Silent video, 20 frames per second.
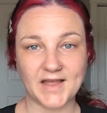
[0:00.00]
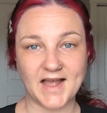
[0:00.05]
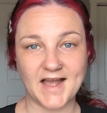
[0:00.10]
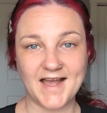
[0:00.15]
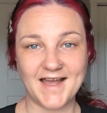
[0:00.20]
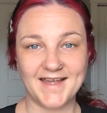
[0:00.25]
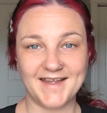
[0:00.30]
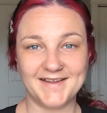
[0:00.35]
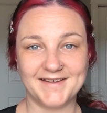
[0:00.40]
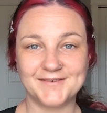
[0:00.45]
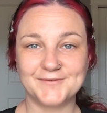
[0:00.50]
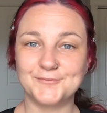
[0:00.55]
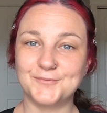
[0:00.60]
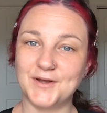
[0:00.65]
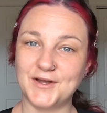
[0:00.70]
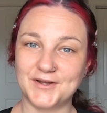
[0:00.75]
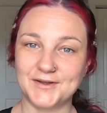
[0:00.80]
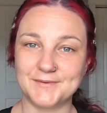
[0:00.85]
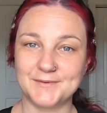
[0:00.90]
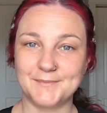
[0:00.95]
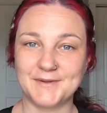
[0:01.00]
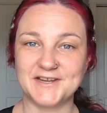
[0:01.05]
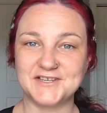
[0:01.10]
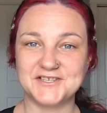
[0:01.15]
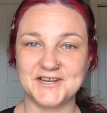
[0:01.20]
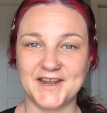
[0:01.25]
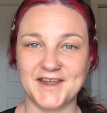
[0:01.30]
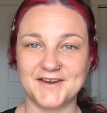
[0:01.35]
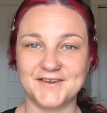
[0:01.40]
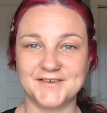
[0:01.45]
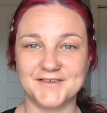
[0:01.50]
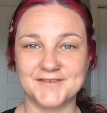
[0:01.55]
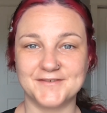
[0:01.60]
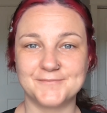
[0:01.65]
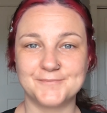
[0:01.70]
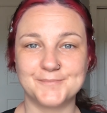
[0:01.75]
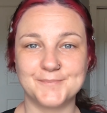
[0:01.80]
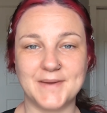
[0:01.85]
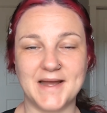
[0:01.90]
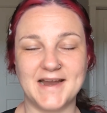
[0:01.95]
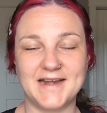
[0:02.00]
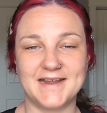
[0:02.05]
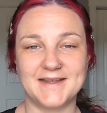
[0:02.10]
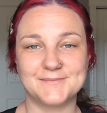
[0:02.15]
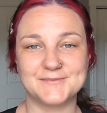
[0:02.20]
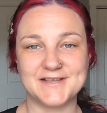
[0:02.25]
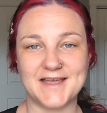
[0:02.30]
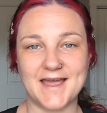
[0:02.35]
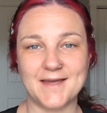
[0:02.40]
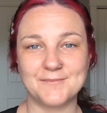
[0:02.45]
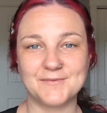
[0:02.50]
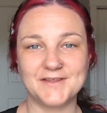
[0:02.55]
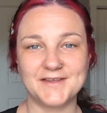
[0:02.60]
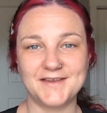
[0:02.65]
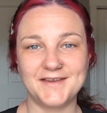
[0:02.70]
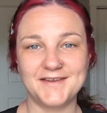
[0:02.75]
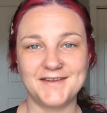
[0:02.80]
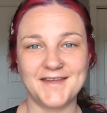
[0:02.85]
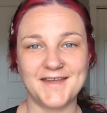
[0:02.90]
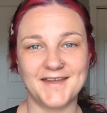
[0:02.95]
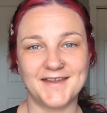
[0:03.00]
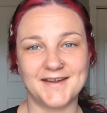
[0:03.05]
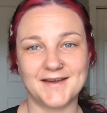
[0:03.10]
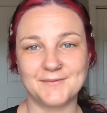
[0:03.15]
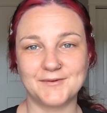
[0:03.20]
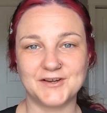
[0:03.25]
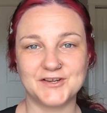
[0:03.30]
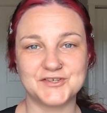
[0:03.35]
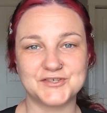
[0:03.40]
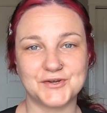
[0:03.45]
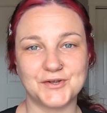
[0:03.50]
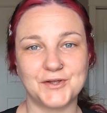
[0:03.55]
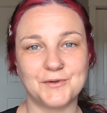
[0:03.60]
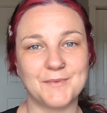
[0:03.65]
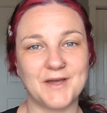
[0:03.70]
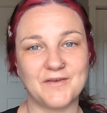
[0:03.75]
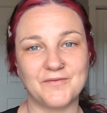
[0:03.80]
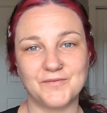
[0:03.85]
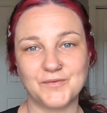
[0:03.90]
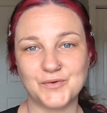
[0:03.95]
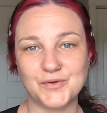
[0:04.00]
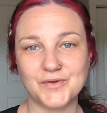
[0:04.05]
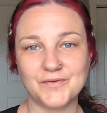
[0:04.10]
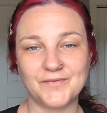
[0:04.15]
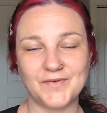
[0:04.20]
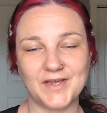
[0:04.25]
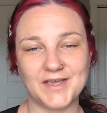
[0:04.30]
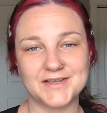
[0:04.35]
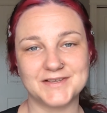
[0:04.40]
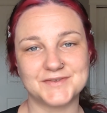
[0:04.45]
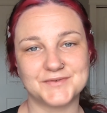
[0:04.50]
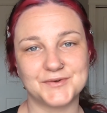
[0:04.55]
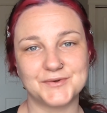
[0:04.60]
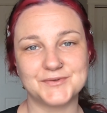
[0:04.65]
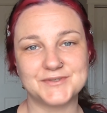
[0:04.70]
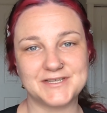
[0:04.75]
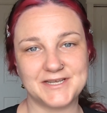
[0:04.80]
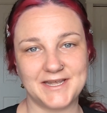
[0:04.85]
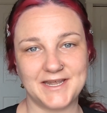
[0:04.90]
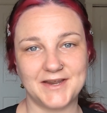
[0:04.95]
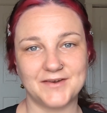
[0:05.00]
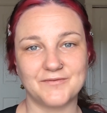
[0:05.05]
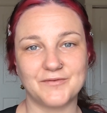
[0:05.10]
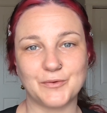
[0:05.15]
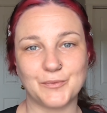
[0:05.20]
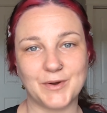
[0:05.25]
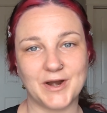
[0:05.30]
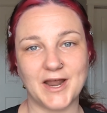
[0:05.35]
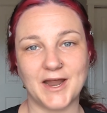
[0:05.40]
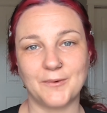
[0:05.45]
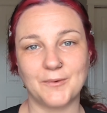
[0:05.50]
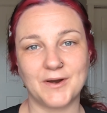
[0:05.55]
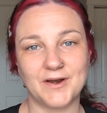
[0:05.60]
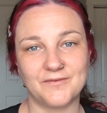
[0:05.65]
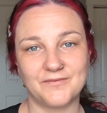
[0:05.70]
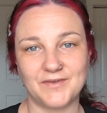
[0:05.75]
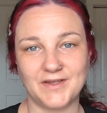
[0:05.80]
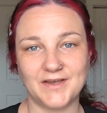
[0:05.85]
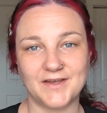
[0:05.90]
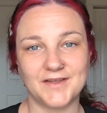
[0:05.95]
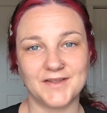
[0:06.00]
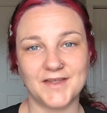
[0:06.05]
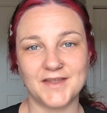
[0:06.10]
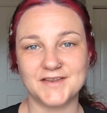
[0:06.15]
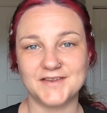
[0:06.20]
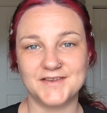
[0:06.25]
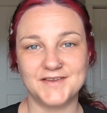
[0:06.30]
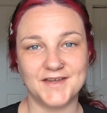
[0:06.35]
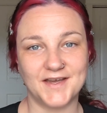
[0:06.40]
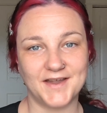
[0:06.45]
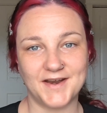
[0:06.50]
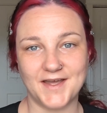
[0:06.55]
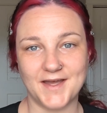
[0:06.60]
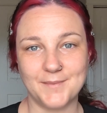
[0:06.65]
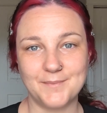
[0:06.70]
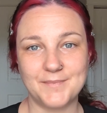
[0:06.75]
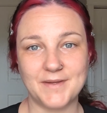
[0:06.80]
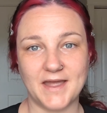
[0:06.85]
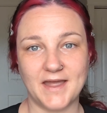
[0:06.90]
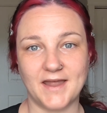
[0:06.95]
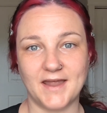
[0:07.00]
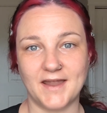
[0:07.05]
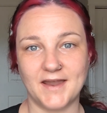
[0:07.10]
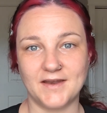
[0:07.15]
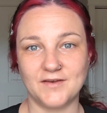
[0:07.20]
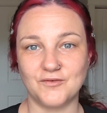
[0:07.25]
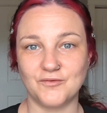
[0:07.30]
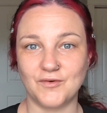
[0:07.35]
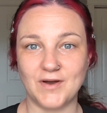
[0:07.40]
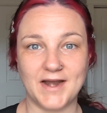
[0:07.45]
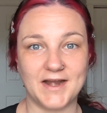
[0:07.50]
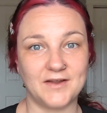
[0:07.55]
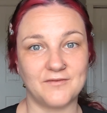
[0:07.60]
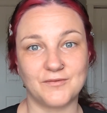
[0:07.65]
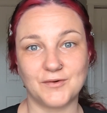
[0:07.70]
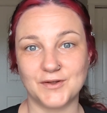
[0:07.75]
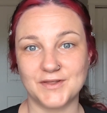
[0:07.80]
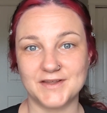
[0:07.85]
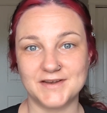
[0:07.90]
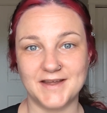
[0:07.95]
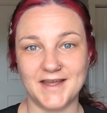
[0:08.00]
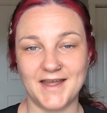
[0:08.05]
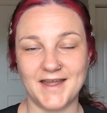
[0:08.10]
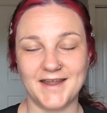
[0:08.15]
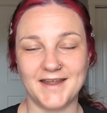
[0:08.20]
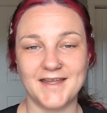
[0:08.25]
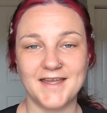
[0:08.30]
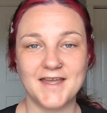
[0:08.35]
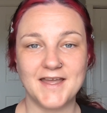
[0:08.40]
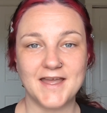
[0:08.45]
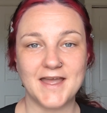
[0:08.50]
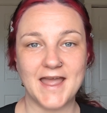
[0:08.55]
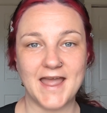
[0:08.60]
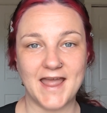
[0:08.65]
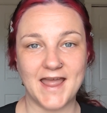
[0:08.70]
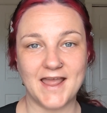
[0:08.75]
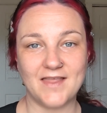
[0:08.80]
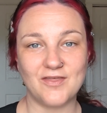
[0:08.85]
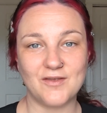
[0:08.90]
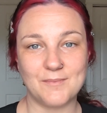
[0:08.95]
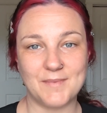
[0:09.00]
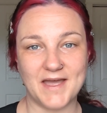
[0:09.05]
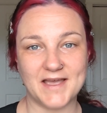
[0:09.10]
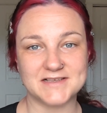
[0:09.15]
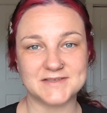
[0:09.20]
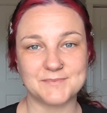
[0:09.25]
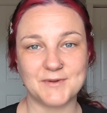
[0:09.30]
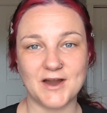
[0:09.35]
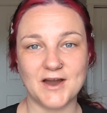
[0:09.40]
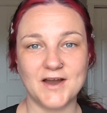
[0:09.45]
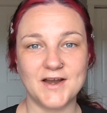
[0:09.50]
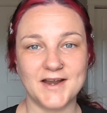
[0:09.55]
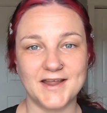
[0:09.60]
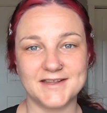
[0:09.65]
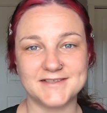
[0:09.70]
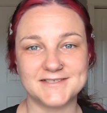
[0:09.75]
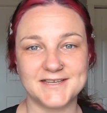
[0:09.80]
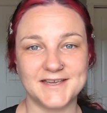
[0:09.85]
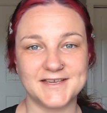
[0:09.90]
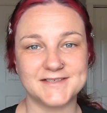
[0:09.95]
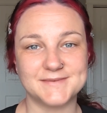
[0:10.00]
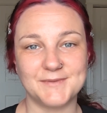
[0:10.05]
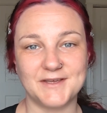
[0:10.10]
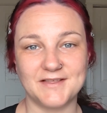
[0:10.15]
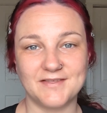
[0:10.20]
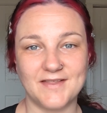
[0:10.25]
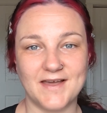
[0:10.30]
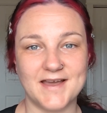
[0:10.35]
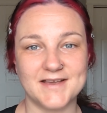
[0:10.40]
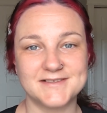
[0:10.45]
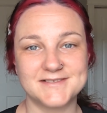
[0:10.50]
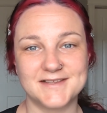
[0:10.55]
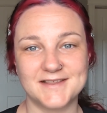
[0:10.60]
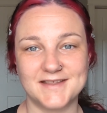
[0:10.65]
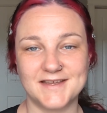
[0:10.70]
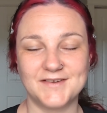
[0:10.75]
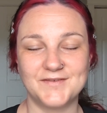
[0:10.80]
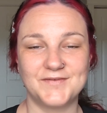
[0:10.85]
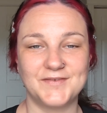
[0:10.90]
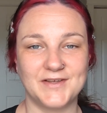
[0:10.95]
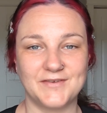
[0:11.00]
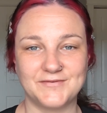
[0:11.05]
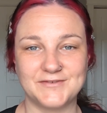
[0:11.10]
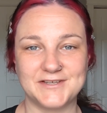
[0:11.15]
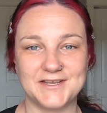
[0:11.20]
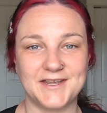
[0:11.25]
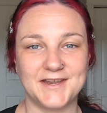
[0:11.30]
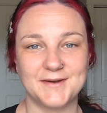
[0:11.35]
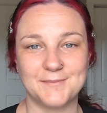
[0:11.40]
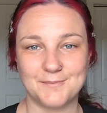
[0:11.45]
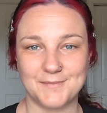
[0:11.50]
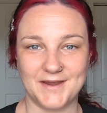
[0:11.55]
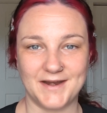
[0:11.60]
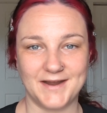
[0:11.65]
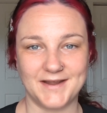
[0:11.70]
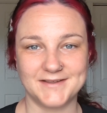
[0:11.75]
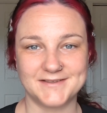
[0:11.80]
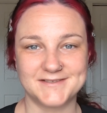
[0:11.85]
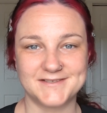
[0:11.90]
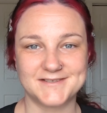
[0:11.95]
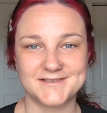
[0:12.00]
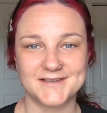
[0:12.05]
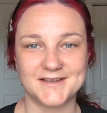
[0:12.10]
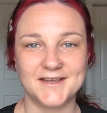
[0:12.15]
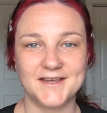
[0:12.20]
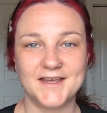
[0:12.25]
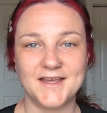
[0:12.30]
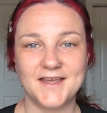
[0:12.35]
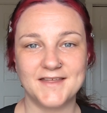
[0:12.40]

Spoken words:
Hi, welcome to my channel. My name's Emily, and I'm going to show you my full face routine for when I want to feel done up and ready for the day. And the best part, it takes me less than 15 minutes.